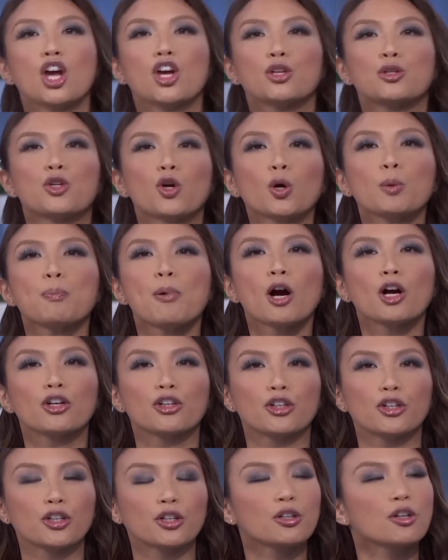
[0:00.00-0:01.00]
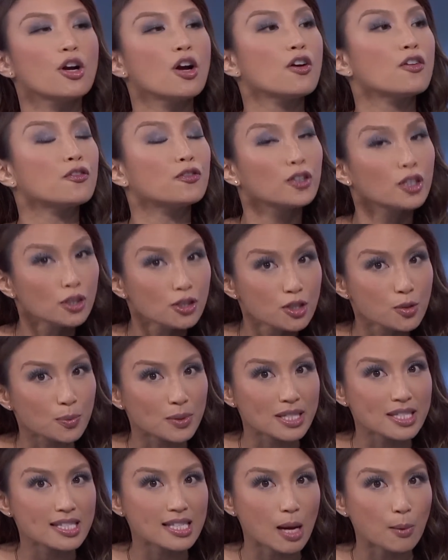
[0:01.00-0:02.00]
your partner flirts
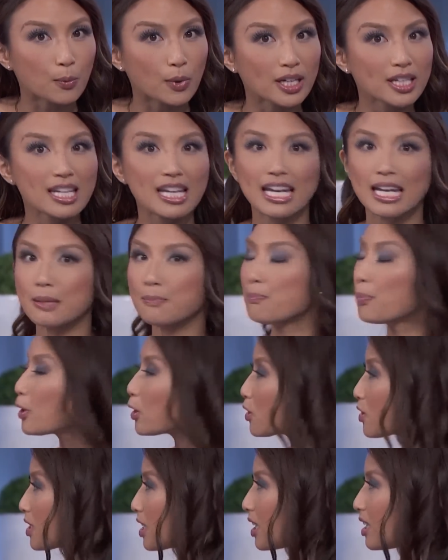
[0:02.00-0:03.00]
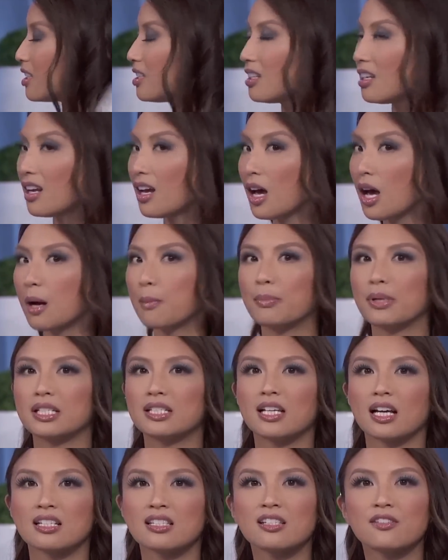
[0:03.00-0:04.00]
with someone in person but
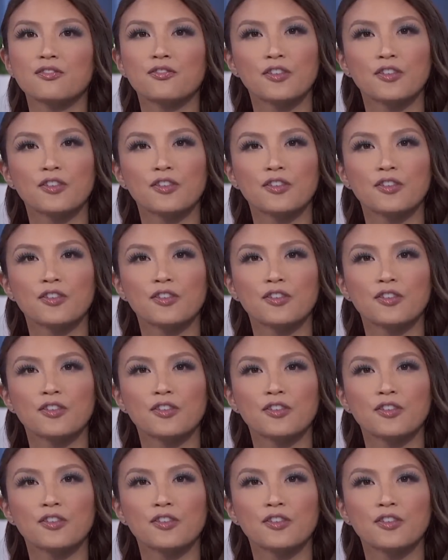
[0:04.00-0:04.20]
doesn't